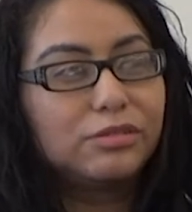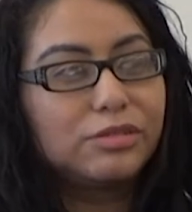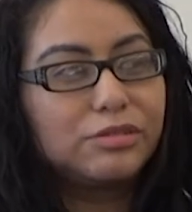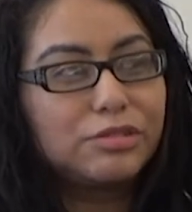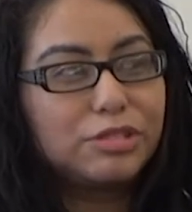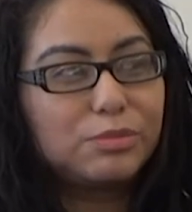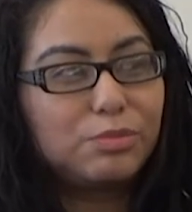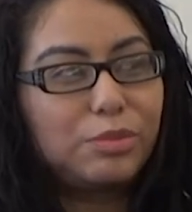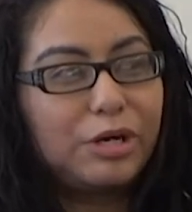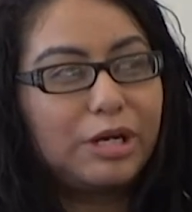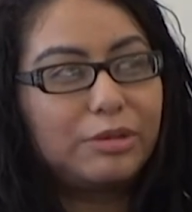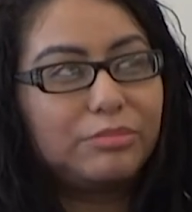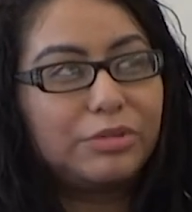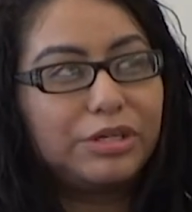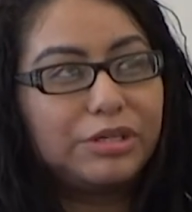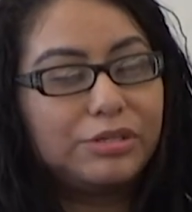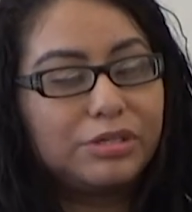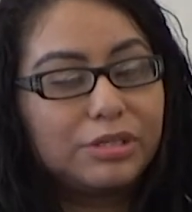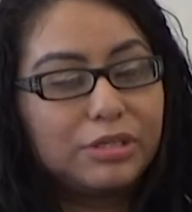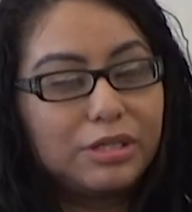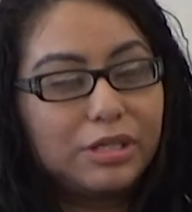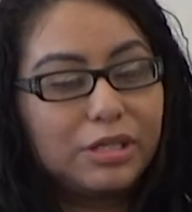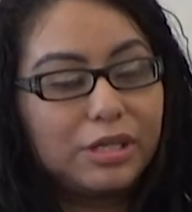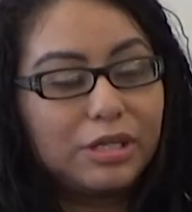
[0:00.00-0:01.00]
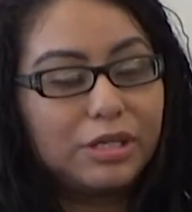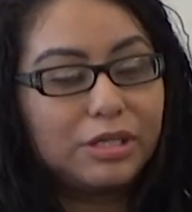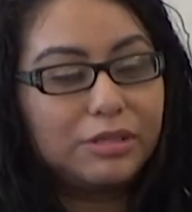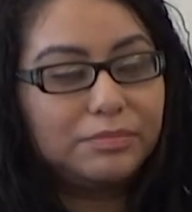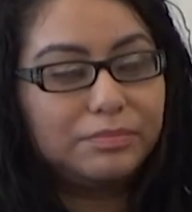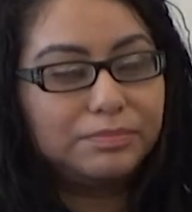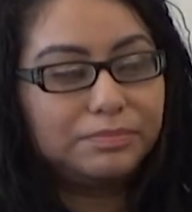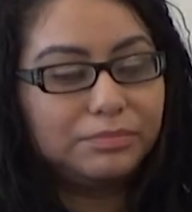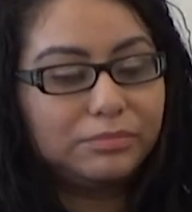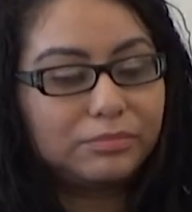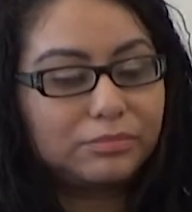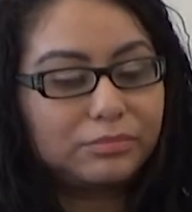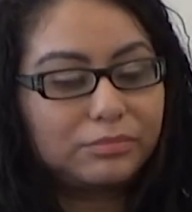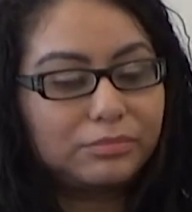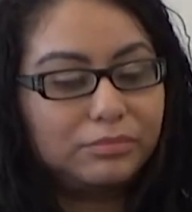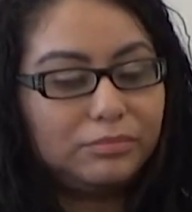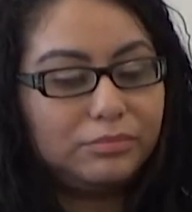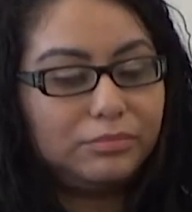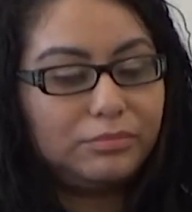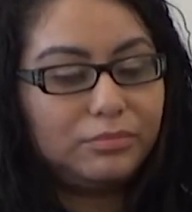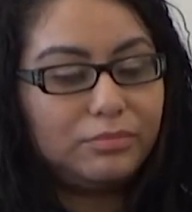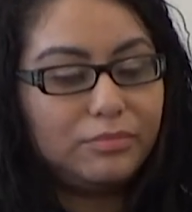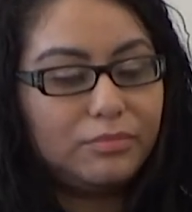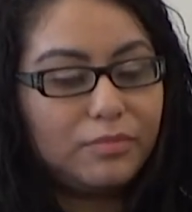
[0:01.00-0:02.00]
it was primarily
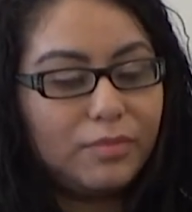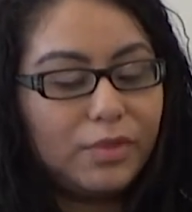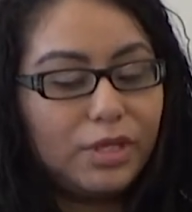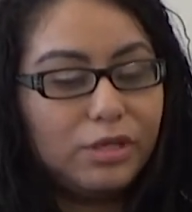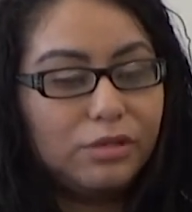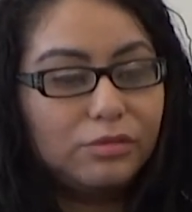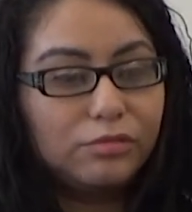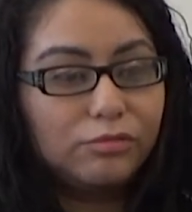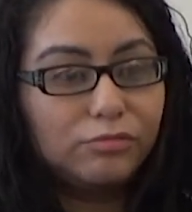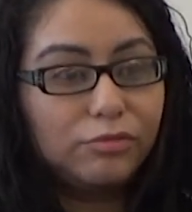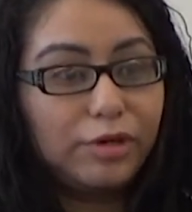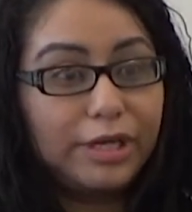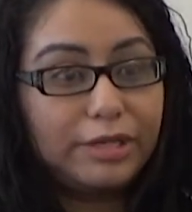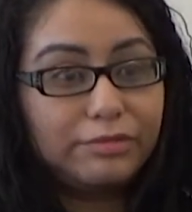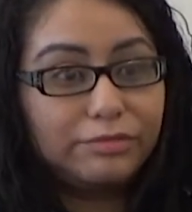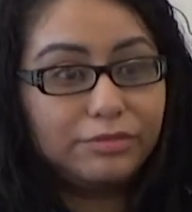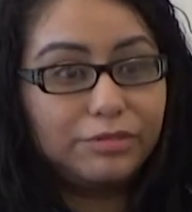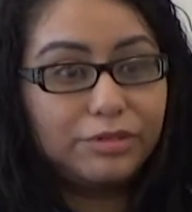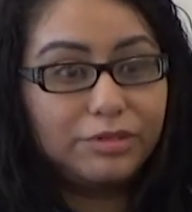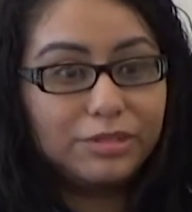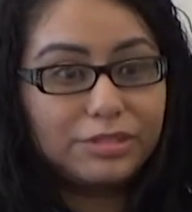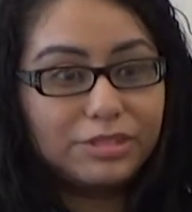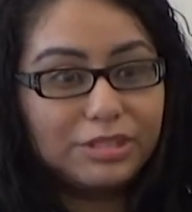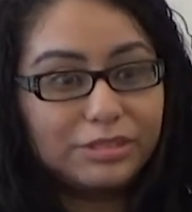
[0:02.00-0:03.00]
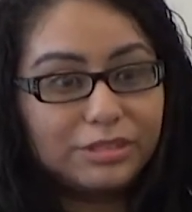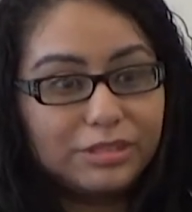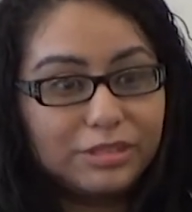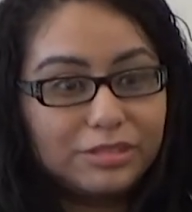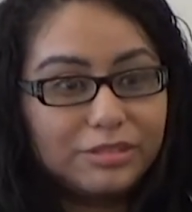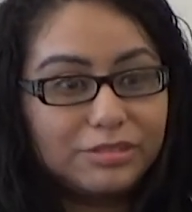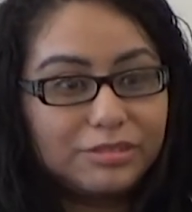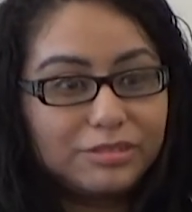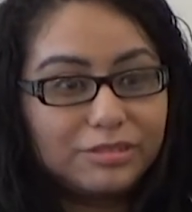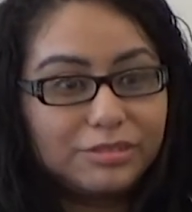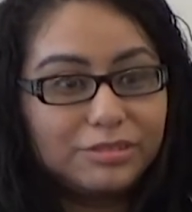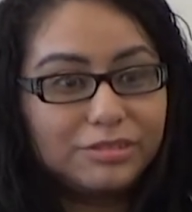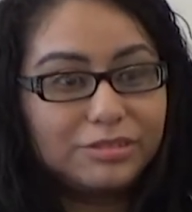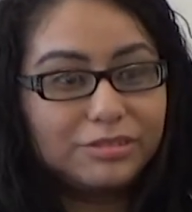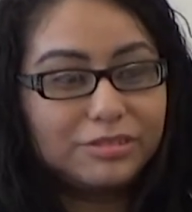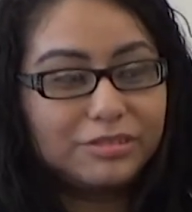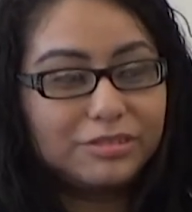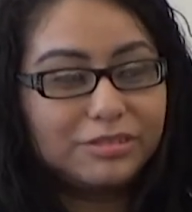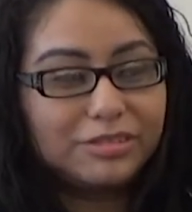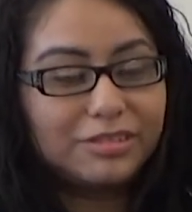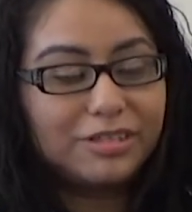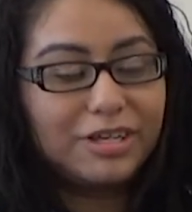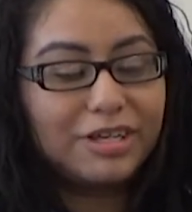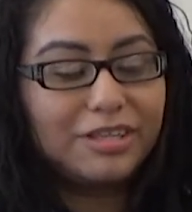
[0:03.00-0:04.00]
white folks in that school,
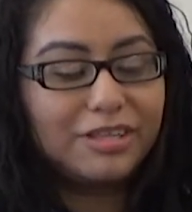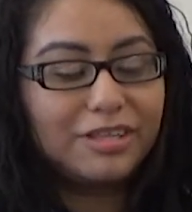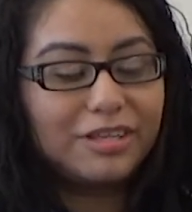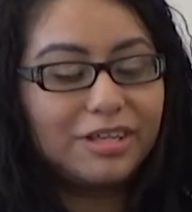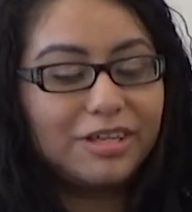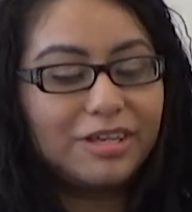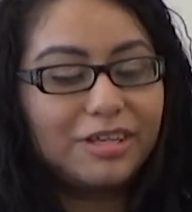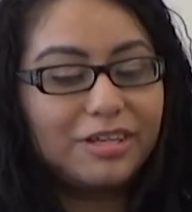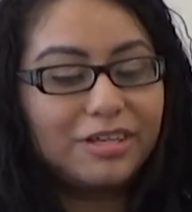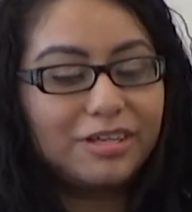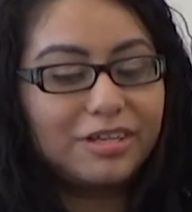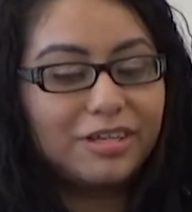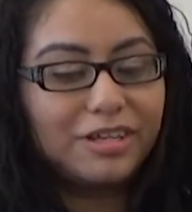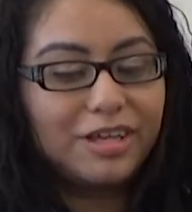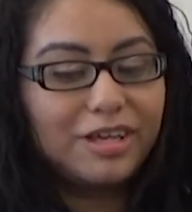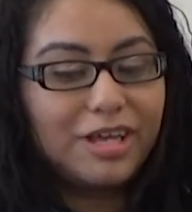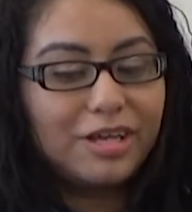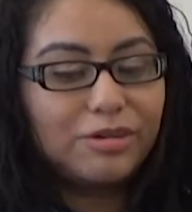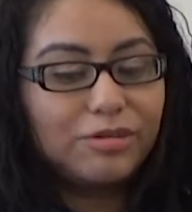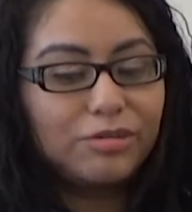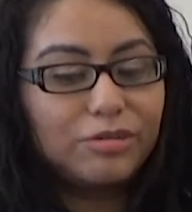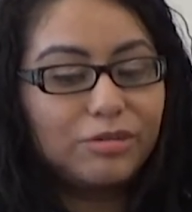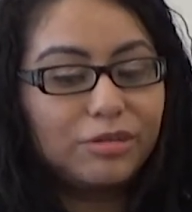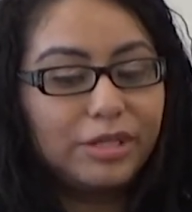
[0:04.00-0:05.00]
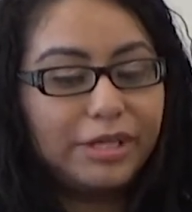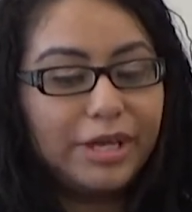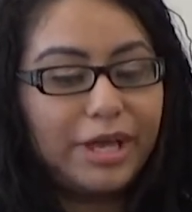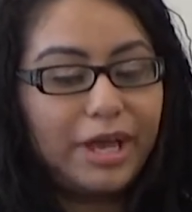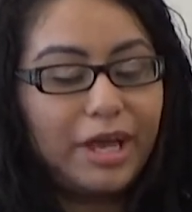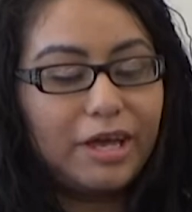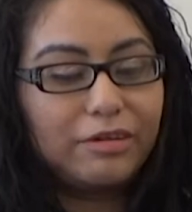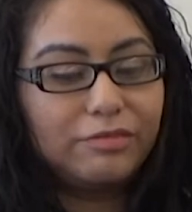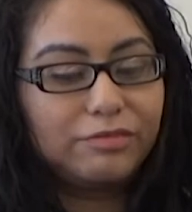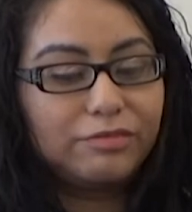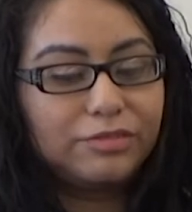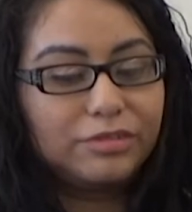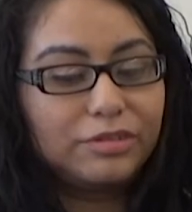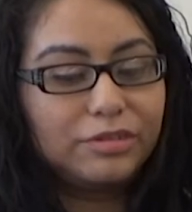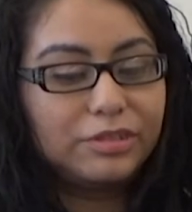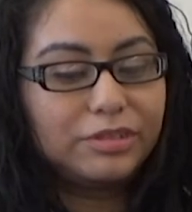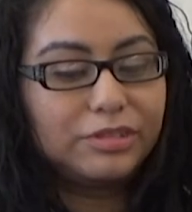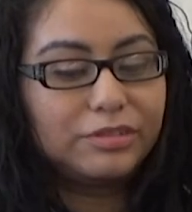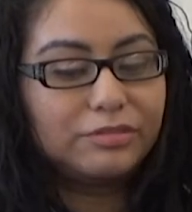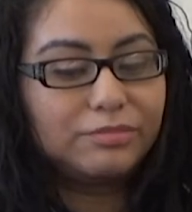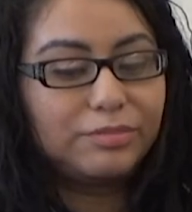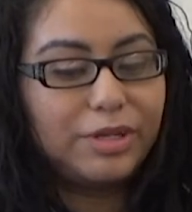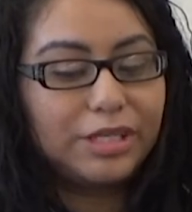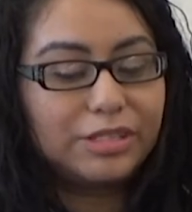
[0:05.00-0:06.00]
and then only a handful
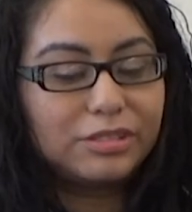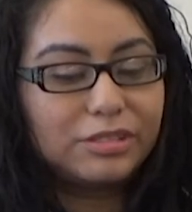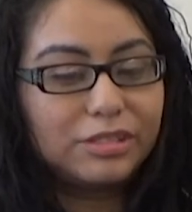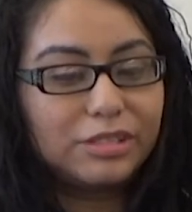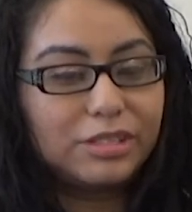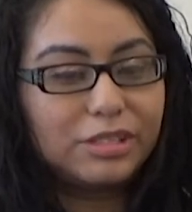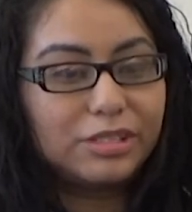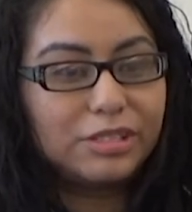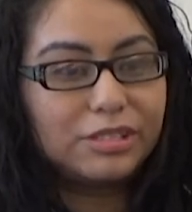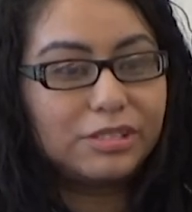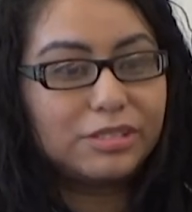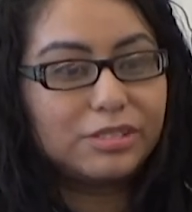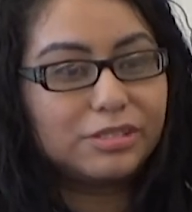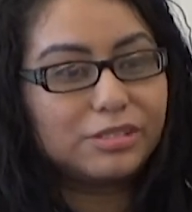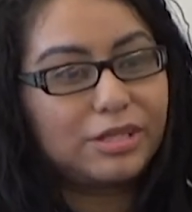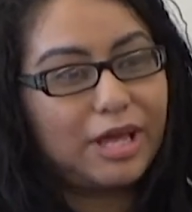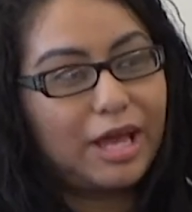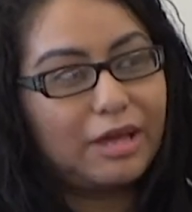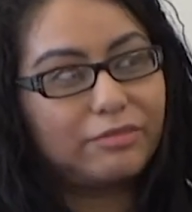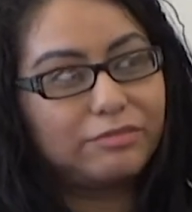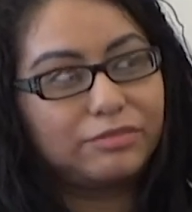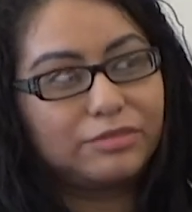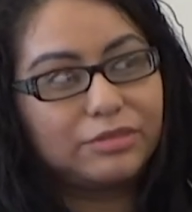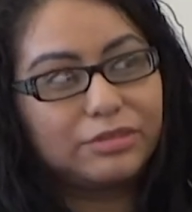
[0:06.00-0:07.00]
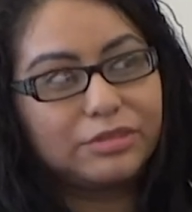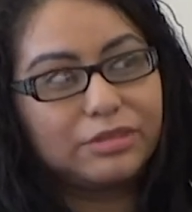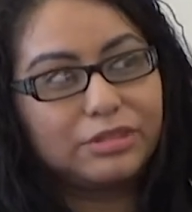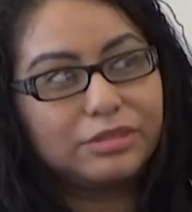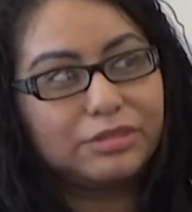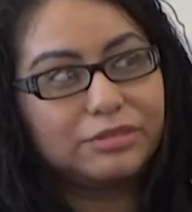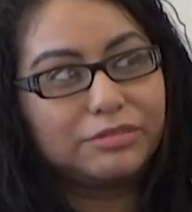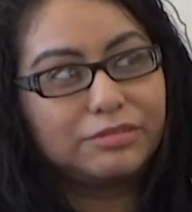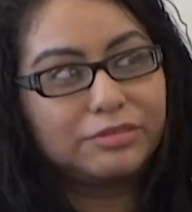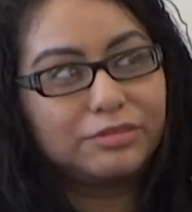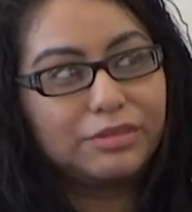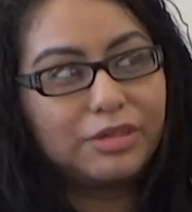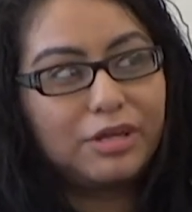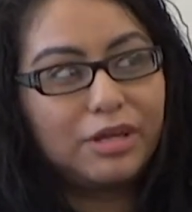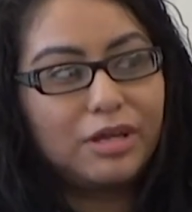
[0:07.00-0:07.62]
of Mexicans, handful of